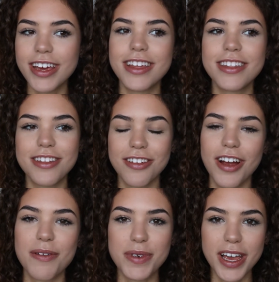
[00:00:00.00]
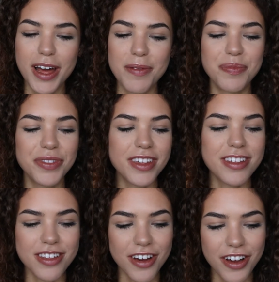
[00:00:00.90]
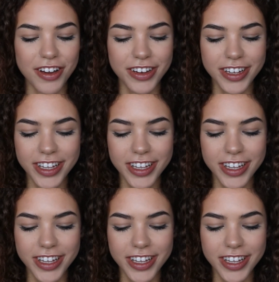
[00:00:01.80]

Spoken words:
Instagram DM. So